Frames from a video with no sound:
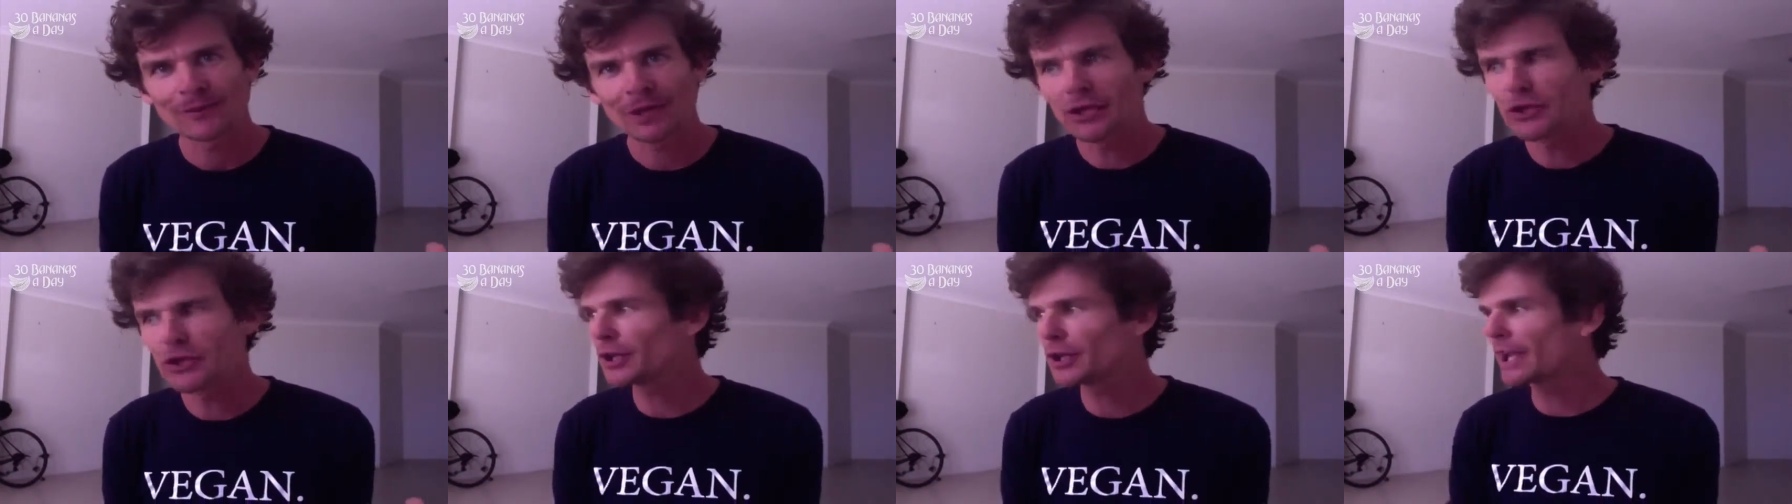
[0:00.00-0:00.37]

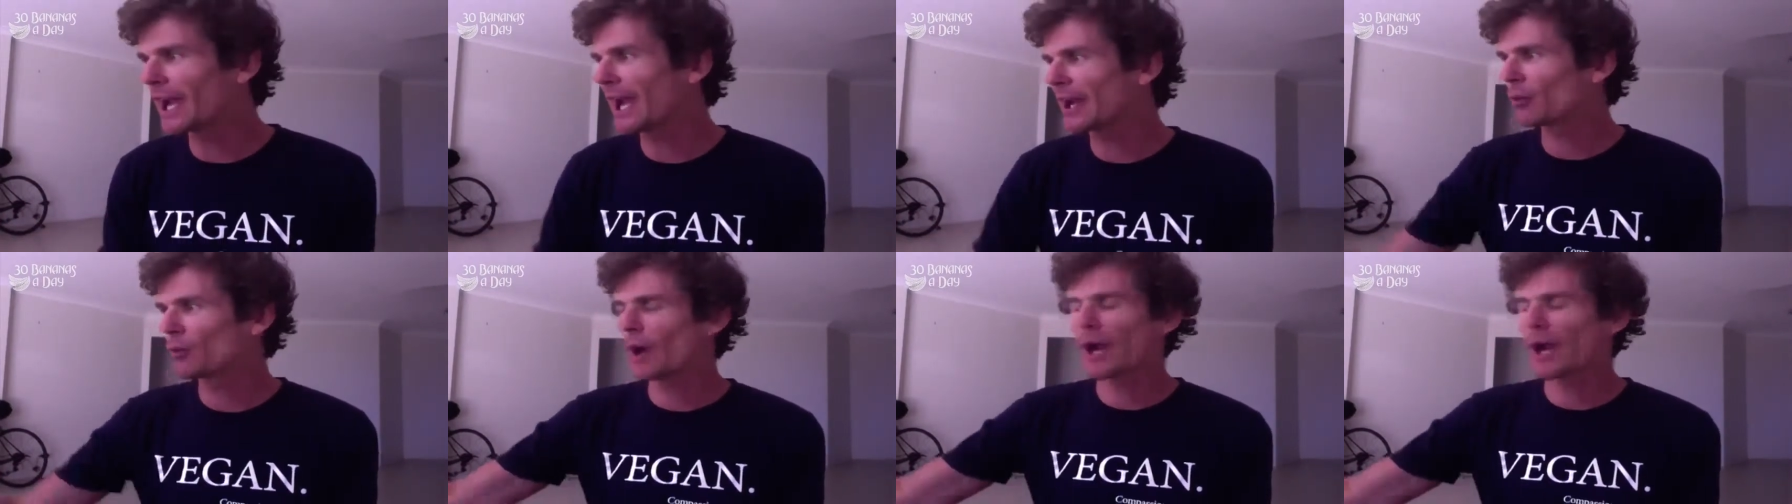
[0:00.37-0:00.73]
Can you
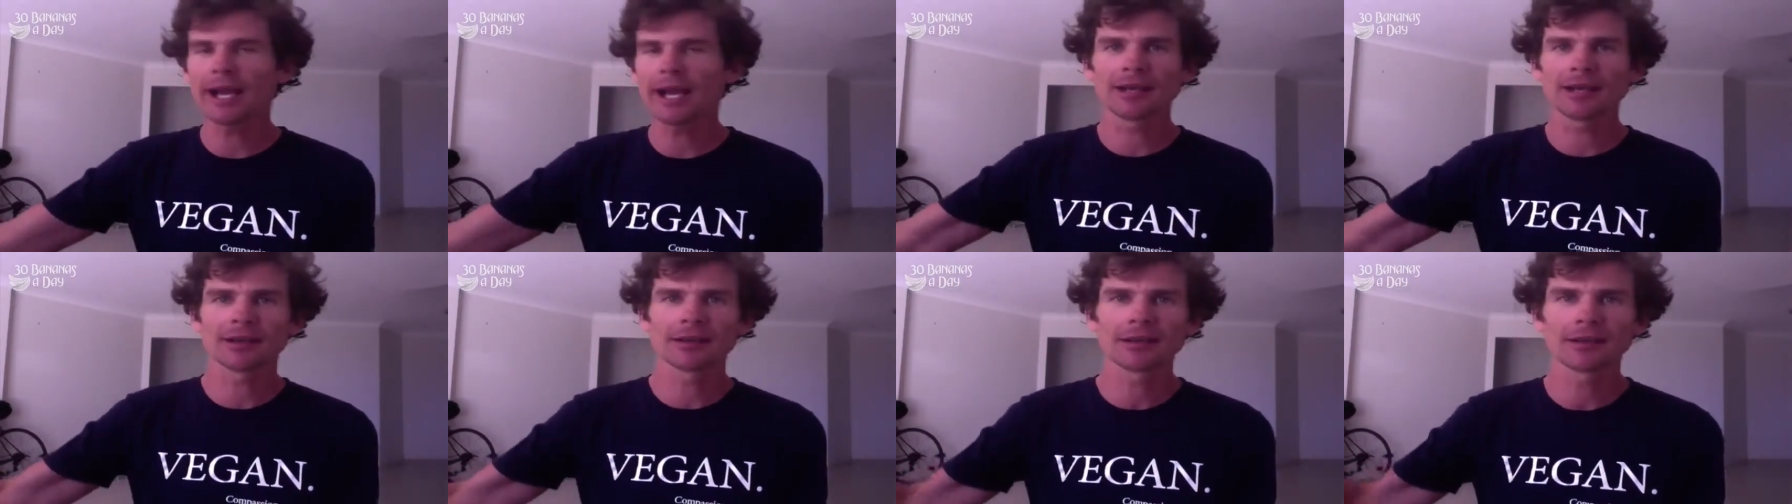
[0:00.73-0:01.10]
gain
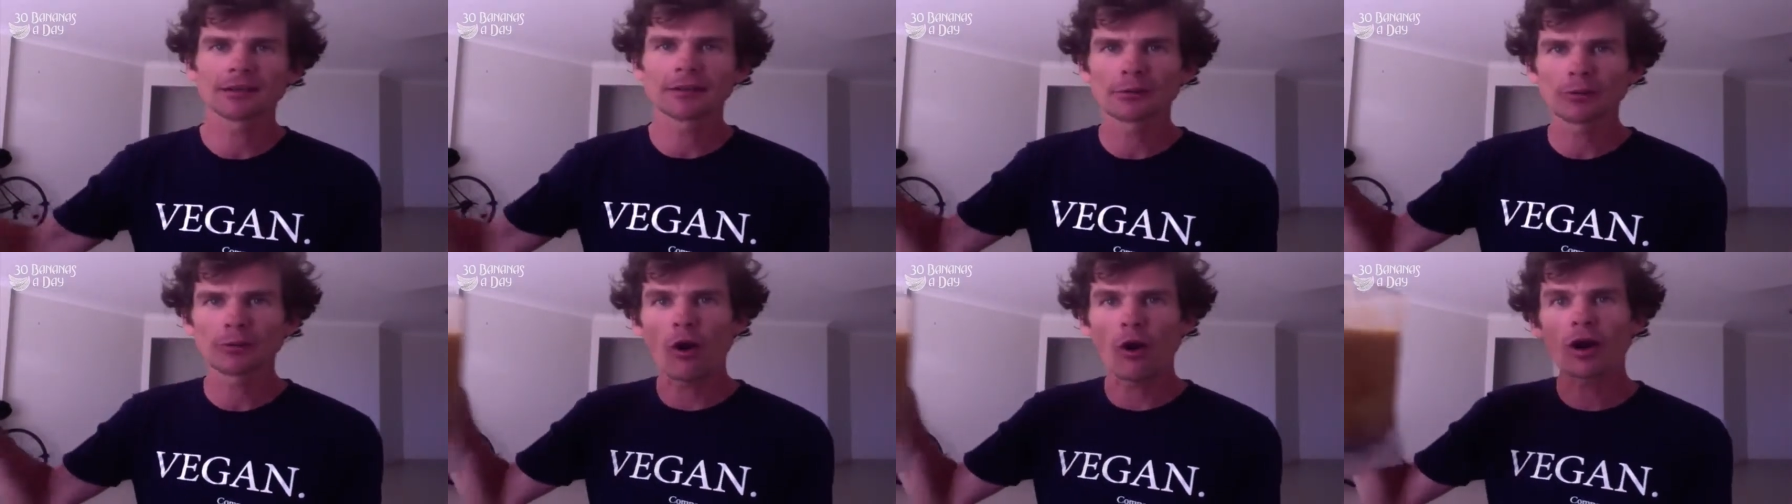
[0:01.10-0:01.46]
weight?
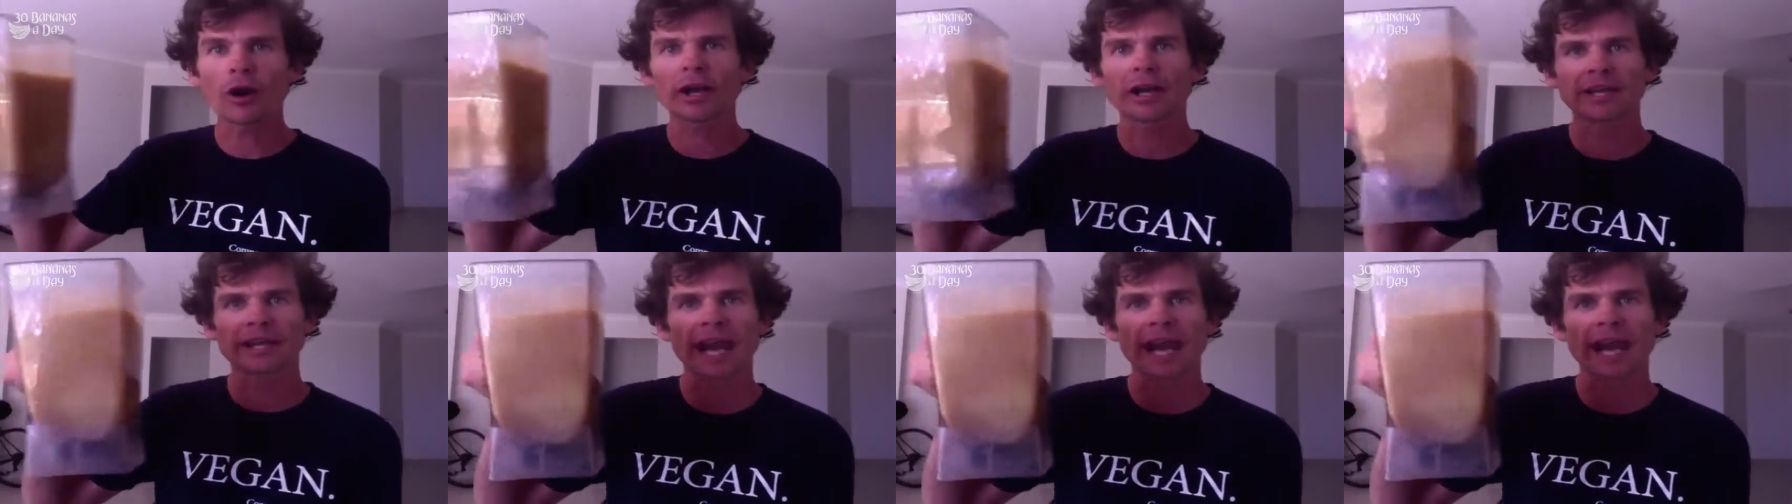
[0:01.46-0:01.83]
well,
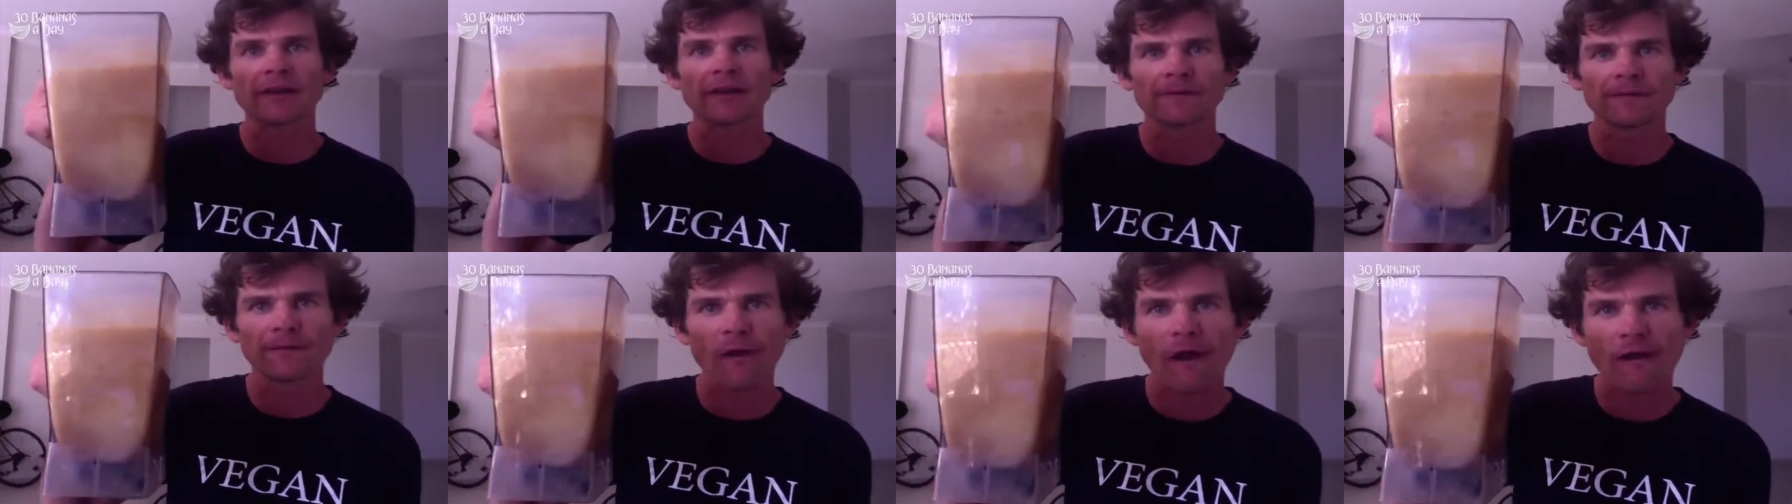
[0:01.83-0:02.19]
I'm going to
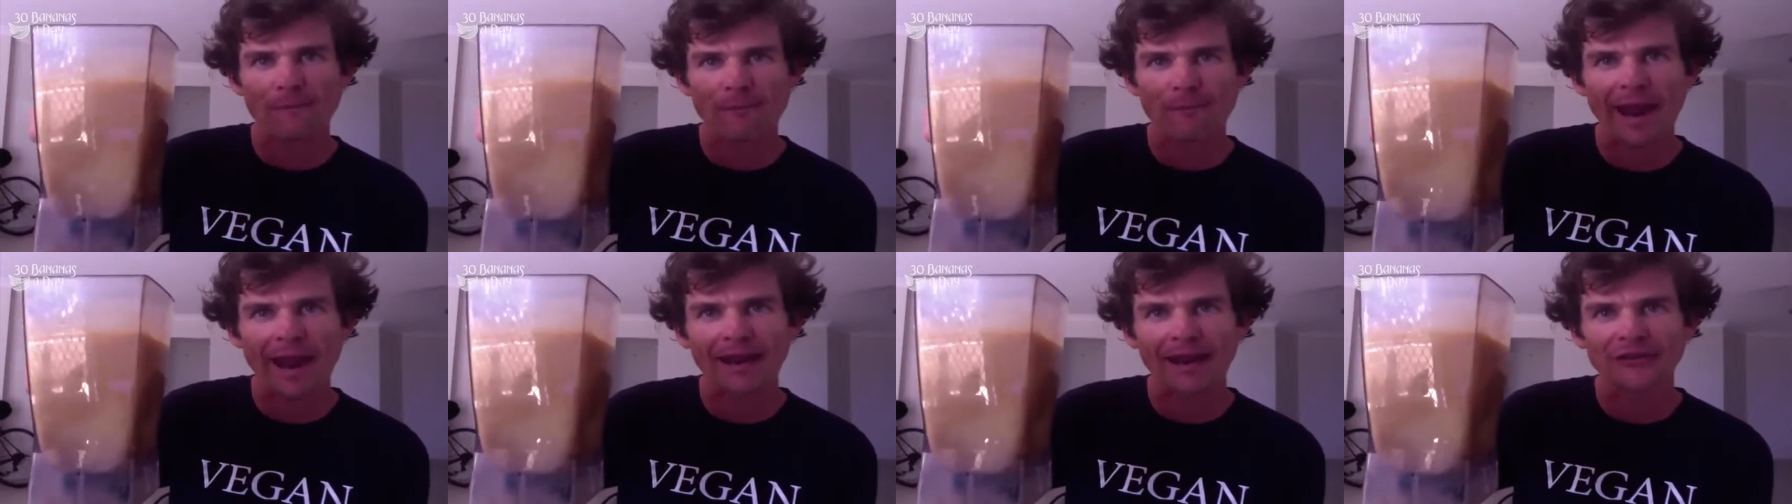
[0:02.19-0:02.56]
gain
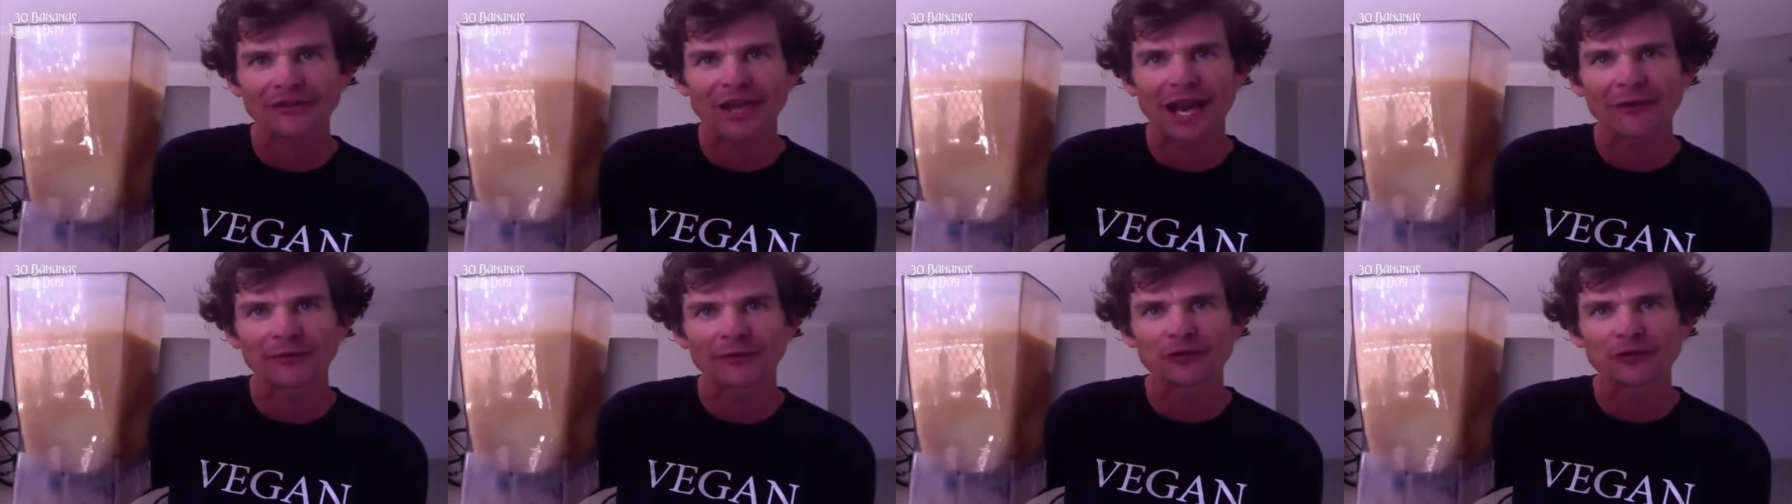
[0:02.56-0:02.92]
five
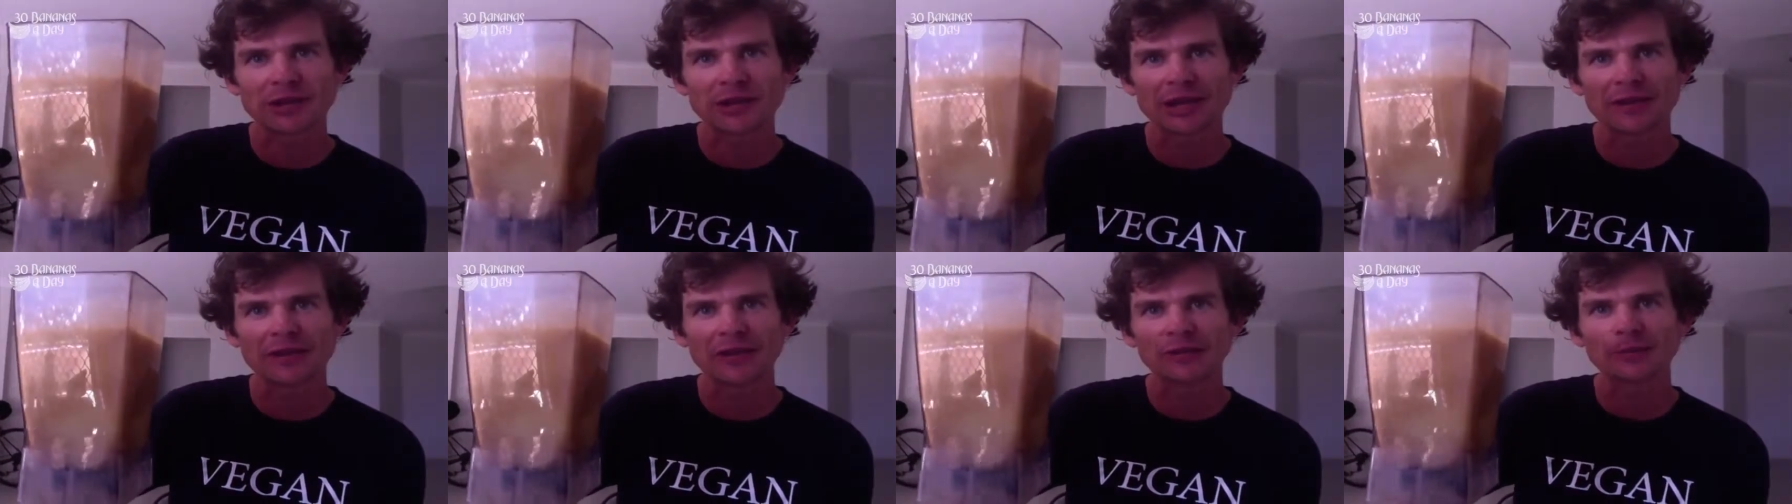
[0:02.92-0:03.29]
pounds after
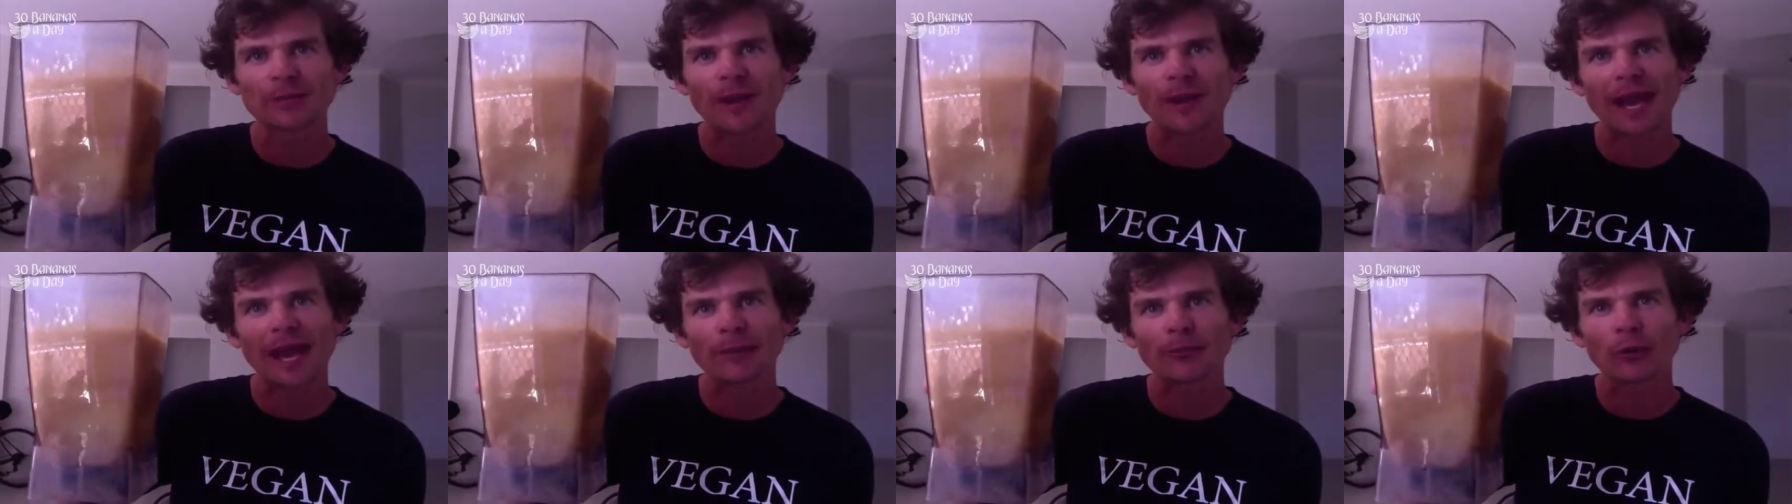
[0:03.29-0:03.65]
drinking this
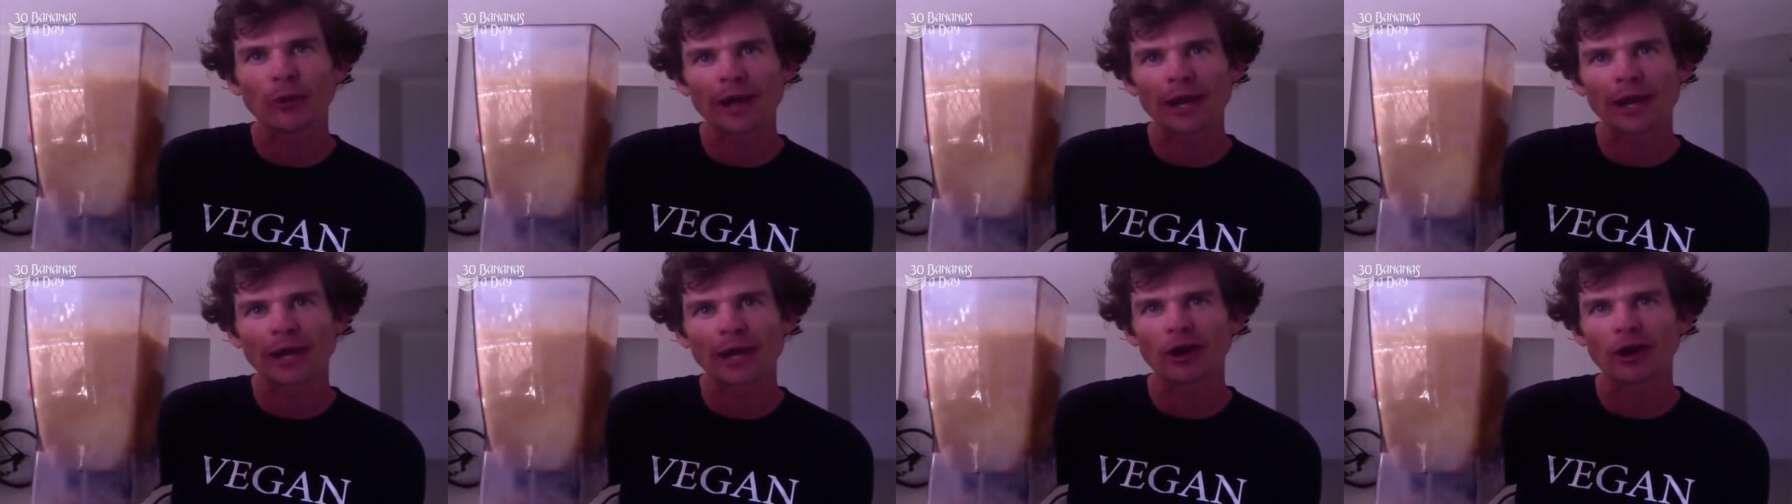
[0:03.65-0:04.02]
bad
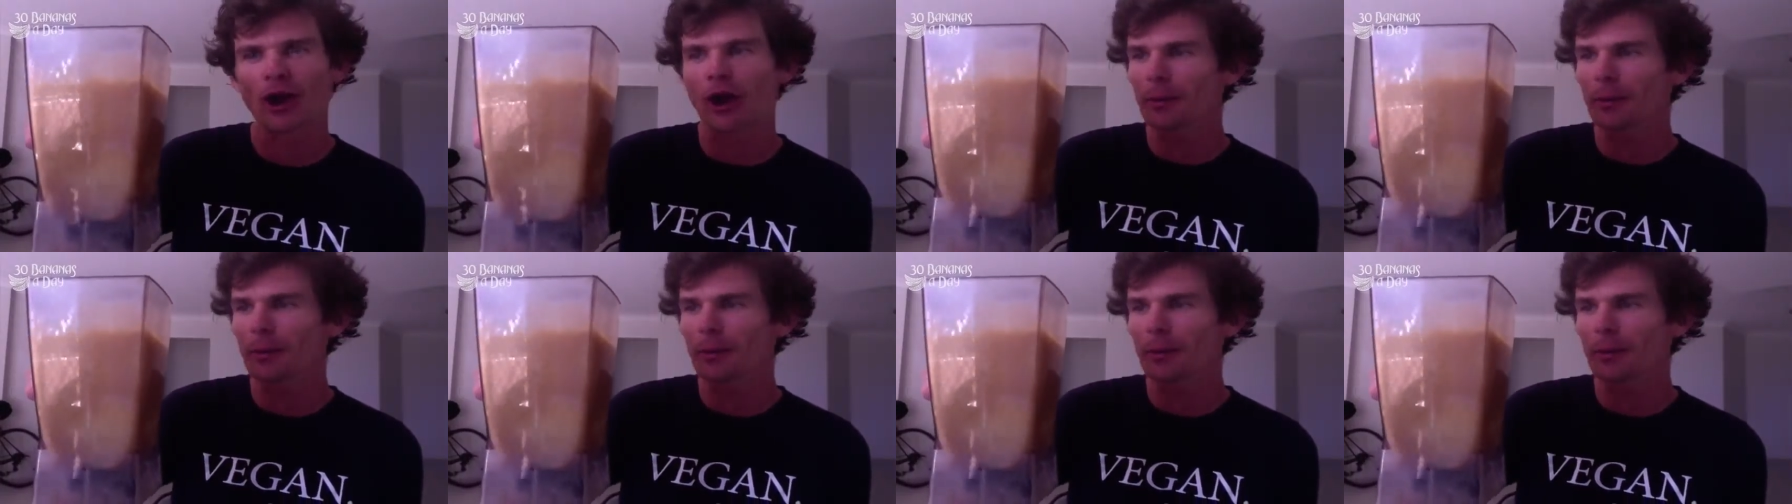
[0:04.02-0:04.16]
boy, aren't I?